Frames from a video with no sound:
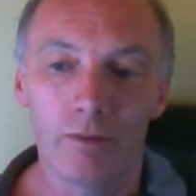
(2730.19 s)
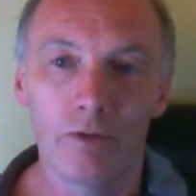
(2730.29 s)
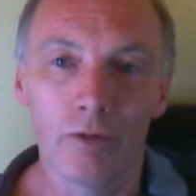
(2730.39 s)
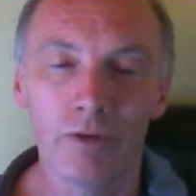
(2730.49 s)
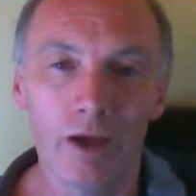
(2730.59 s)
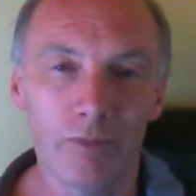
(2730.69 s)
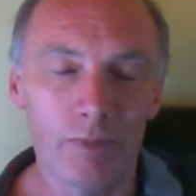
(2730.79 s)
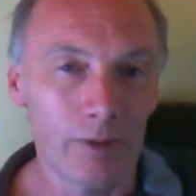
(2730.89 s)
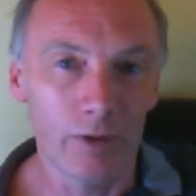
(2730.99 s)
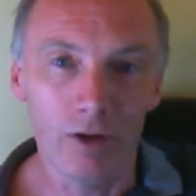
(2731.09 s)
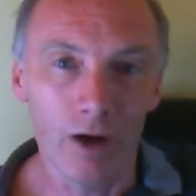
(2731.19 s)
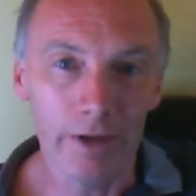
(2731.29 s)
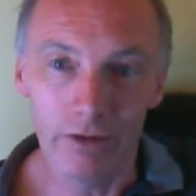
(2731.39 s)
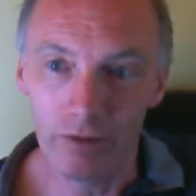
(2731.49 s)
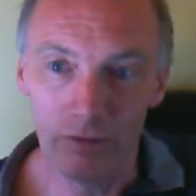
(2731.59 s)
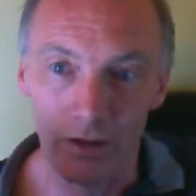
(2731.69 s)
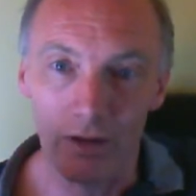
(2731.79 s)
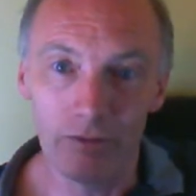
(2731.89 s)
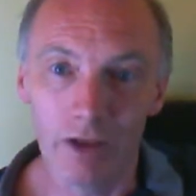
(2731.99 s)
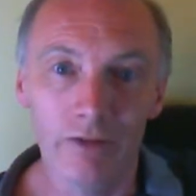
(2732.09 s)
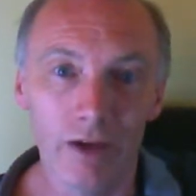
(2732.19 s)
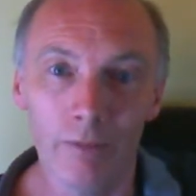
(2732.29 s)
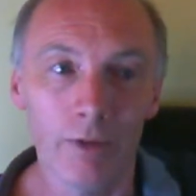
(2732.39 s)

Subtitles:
Sometimes people comment and said, I've lived here